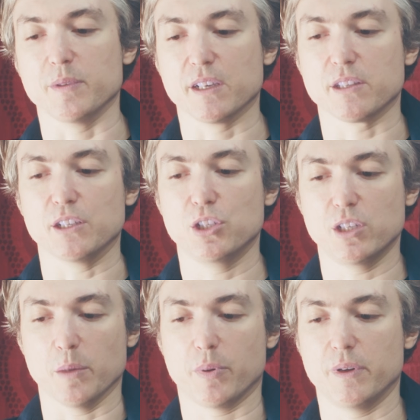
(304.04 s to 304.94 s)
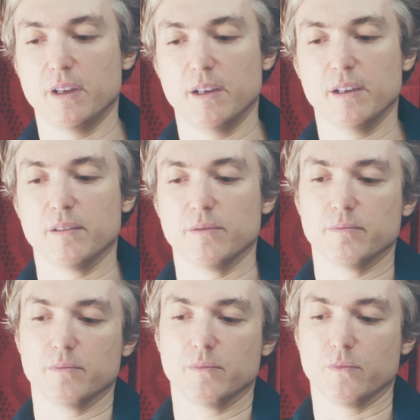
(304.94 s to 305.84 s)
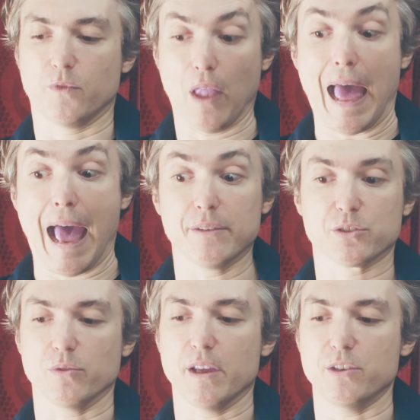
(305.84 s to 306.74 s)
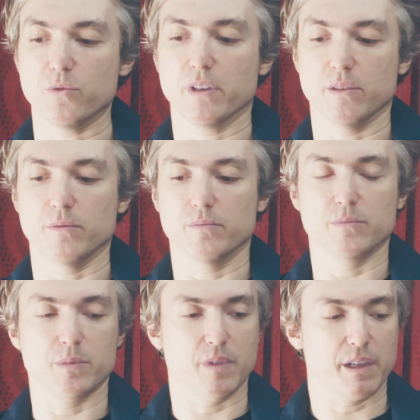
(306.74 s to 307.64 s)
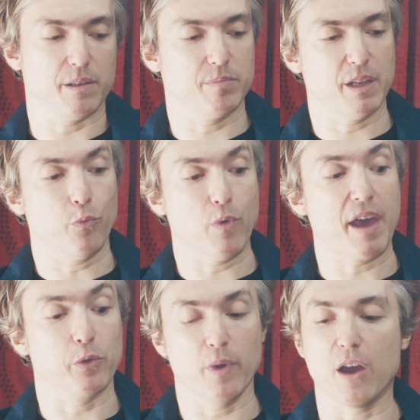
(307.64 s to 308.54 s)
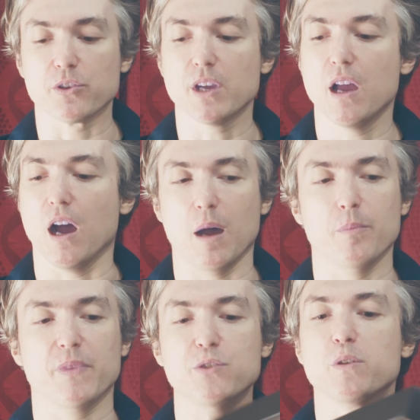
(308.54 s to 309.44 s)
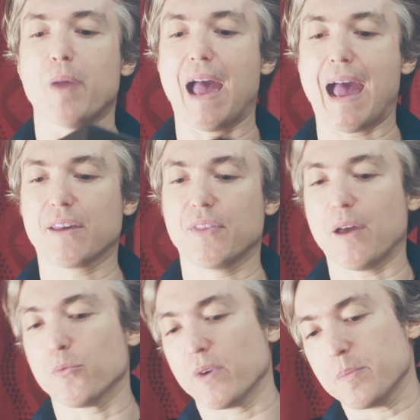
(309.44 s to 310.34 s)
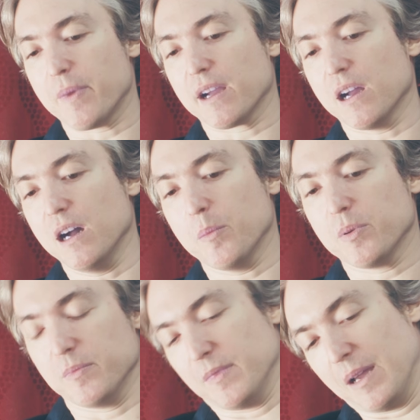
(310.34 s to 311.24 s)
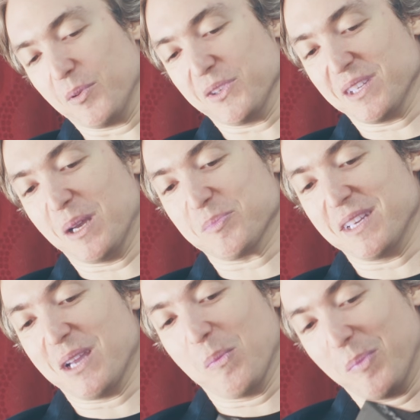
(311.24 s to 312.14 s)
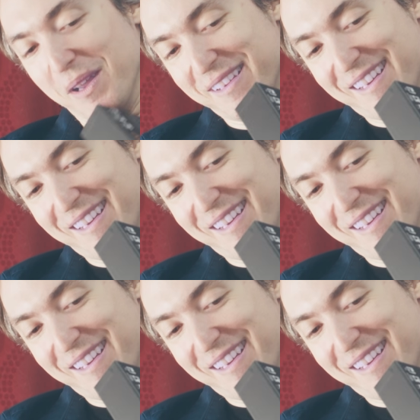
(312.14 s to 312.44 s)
because they ship flat so that they don't rattle around, then you can pack that right back up. I'll put this in upside down, but